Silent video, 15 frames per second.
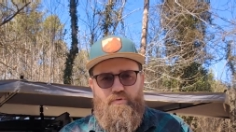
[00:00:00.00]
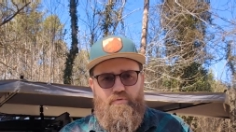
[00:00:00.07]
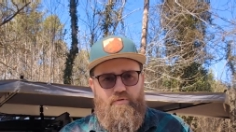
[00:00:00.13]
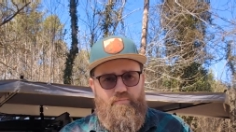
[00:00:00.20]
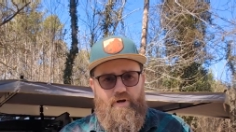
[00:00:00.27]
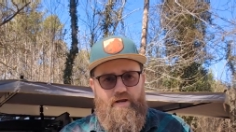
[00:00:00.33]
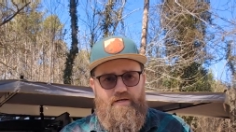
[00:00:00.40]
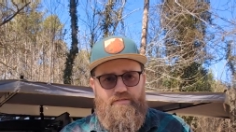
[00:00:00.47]

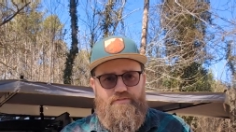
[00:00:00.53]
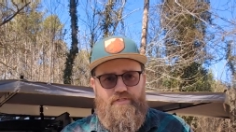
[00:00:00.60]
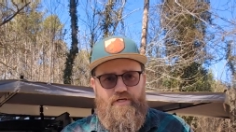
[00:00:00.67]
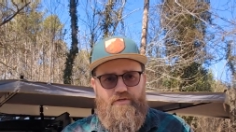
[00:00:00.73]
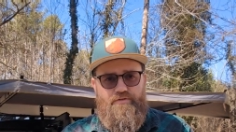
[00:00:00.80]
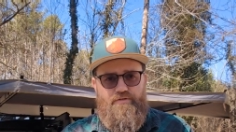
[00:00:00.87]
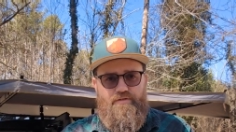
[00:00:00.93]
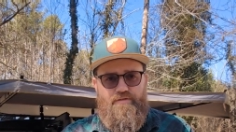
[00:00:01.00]
Or rain
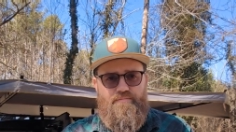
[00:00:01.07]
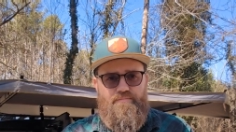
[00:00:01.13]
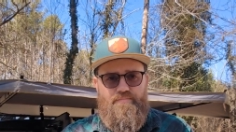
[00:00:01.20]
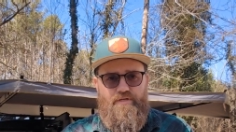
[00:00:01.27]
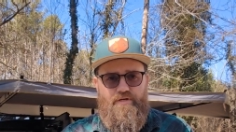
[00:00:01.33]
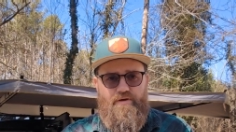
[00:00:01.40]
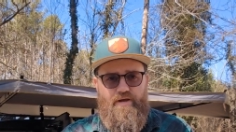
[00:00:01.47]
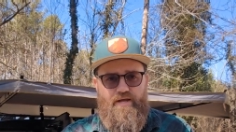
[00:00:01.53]
shelter.
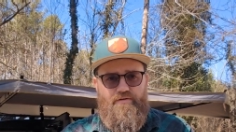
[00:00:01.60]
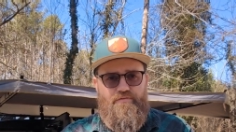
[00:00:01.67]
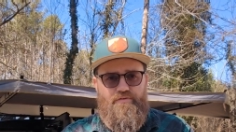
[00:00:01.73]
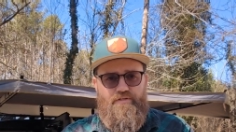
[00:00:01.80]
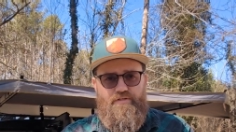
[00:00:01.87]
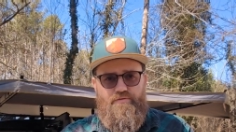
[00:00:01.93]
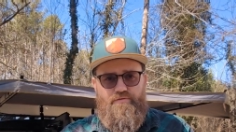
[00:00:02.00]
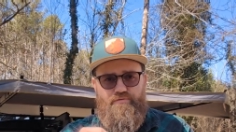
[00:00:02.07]
You know, I
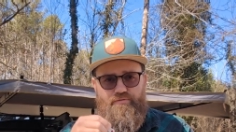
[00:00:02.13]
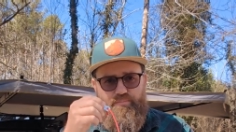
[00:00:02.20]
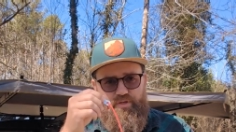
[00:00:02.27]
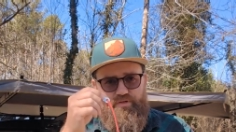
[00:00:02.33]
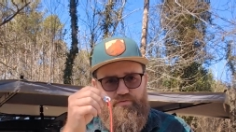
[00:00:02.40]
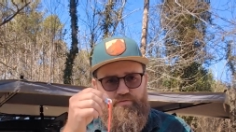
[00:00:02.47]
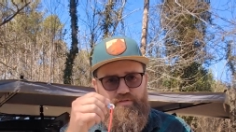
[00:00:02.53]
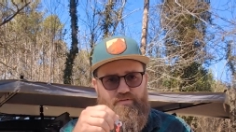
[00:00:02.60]
actually used a
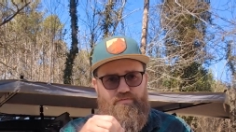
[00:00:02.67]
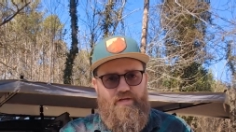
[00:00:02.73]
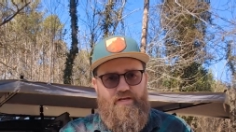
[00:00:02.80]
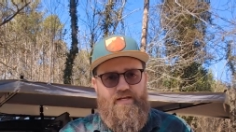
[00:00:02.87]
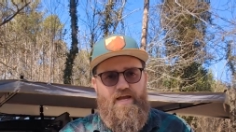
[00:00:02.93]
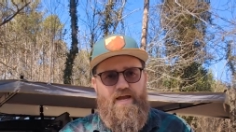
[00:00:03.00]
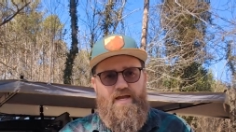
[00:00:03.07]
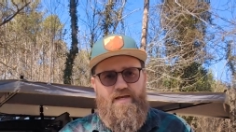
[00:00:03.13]
bunch of these on
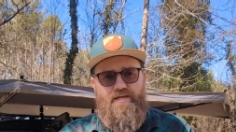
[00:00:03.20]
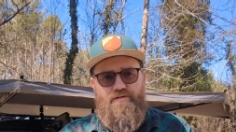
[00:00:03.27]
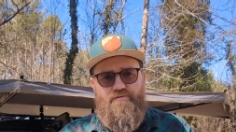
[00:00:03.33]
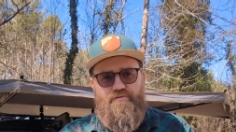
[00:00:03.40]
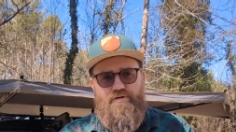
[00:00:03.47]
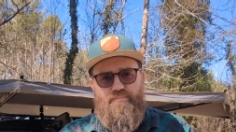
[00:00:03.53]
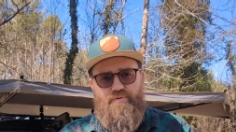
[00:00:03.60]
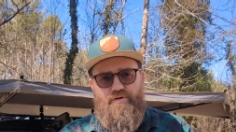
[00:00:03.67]
a kayaking
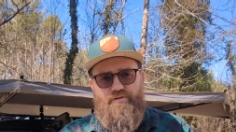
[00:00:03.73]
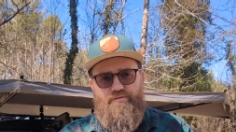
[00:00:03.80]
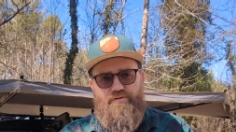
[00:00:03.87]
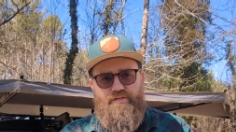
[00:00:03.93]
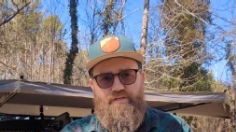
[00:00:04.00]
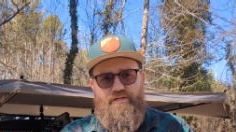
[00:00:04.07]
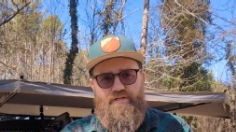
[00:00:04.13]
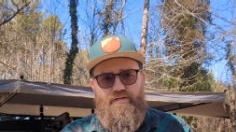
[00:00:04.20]
trip
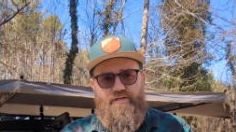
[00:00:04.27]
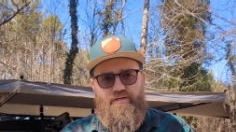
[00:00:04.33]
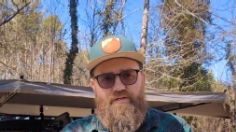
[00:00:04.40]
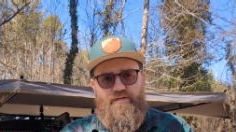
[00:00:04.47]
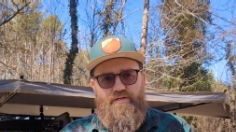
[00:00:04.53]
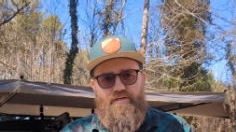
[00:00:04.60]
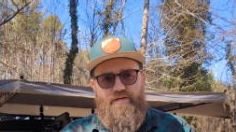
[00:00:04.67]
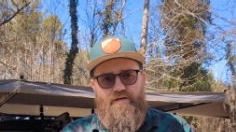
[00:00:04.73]
recently
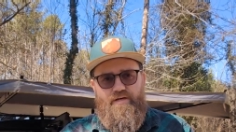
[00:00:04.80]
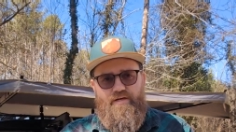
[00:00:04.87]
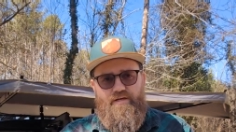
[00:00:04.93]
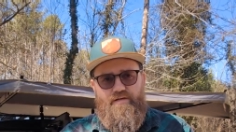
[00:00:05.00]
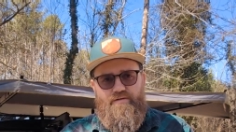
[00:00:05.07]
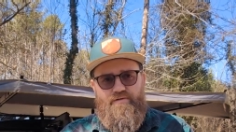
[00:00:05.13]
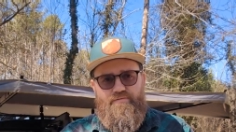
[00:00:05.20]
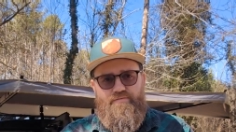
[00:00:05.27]

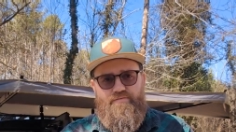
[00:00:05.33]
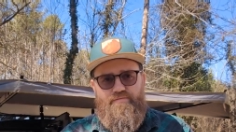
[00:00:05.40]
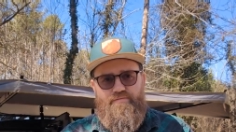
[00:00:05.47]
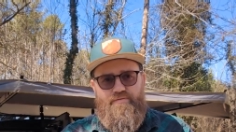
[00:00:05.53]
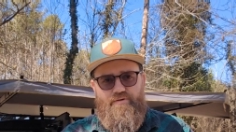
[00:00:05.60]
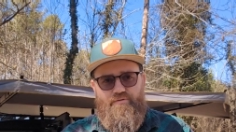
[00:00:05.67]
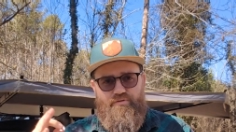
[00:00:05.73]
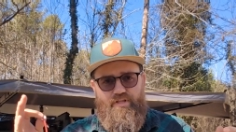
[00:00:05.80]
because
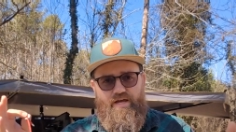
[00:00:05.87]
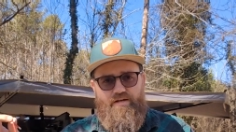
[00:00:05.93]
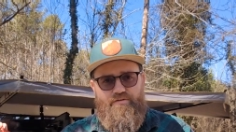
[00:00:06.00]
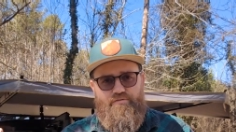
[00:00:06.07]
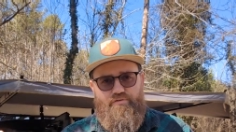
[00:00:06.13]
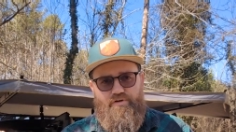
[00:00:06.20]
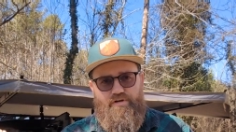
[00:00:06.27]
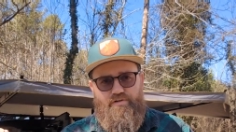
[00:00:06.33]
there's a lot
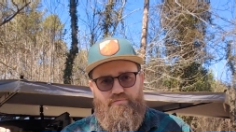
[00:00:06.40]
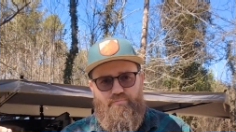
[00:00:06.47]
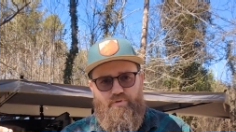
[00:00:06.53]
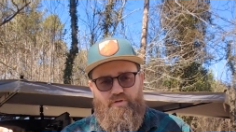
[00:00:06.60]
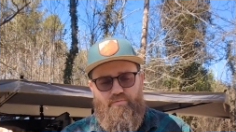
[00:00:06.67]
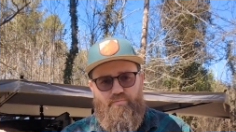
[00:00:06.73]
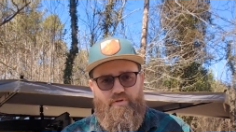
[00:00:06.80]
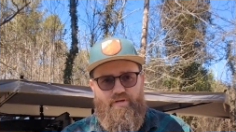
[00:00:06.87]
of trees
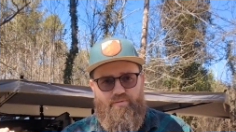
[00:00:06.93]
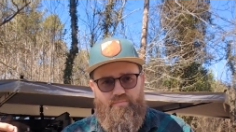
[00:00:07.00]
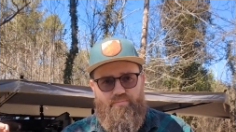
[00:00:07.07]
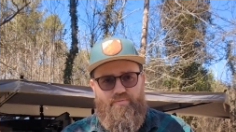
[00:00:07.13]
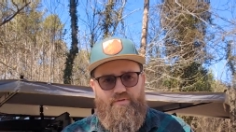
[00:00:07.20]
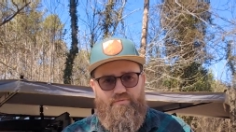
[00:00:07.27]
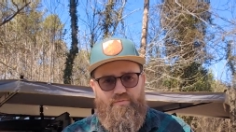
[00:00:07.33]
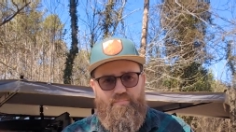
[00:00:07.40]
where it
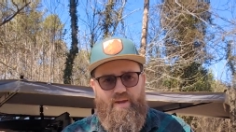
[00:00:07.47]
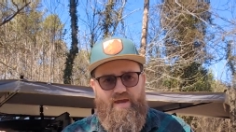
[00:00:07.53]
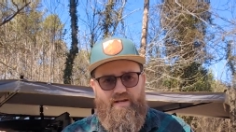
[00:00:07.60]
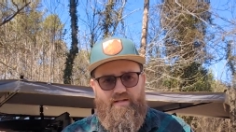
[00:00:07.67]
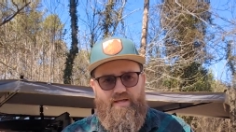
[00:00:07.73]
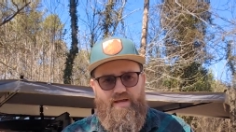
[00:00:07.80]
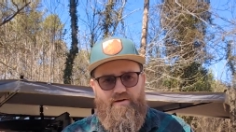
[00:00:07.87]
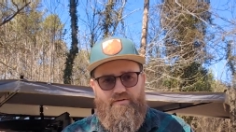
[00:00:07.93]
was a
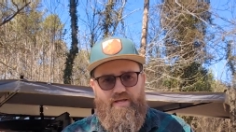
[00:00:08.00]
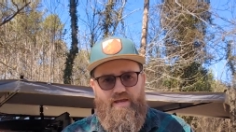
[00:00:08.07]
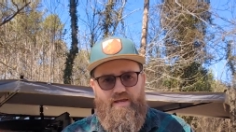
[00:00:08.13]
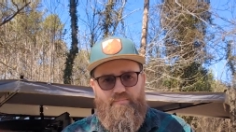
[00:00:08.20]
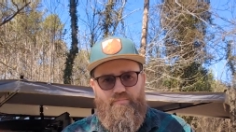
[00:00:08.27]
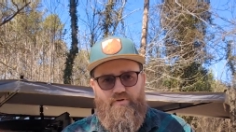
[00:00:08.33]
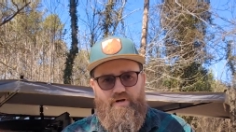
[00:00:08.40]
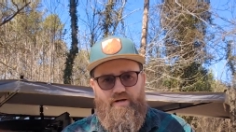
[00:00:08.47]
paddle out
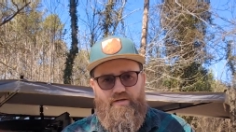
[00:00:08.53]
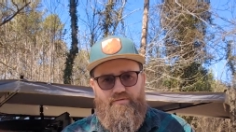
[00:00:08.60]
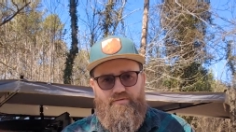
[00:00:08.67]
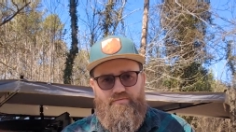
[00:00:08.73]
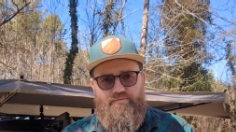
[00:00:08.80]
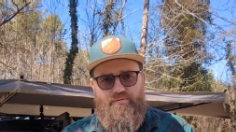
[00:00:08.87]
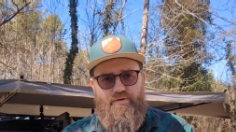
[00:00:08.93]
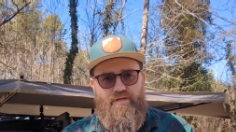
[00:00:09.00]

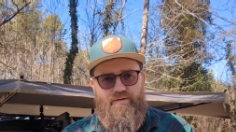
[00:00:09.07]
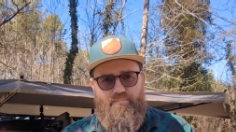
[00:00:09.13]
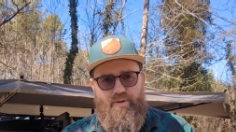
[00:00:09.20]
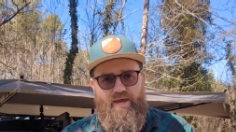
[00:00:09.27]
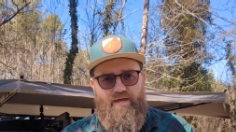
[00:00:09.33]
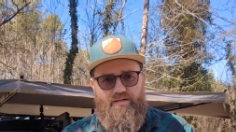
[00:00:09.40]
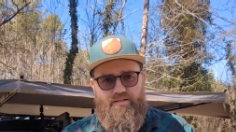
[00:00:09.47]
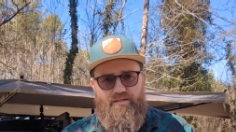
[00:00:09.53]
campground, so we had to
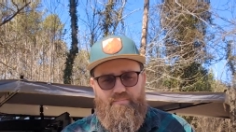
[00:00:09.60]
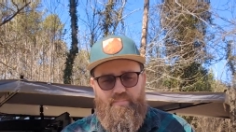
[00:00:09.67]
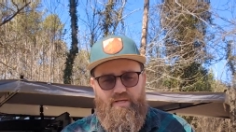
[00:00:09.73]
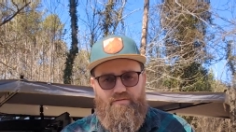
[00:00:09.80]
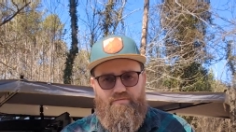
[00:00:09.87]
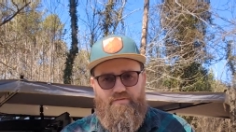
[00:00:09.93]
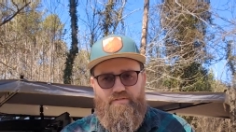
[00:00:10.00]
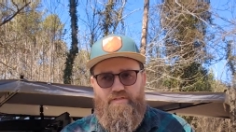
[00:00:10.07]
paddle in
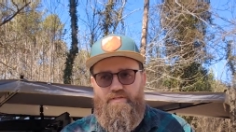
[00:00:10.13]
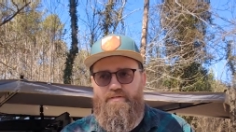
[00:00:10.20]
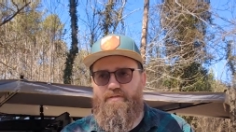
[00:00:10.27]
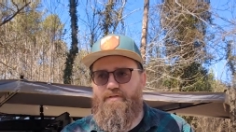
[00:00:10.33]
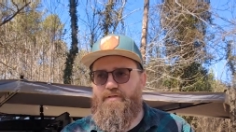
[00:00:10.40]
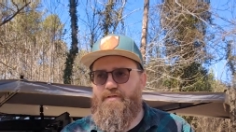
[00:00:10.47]
basically,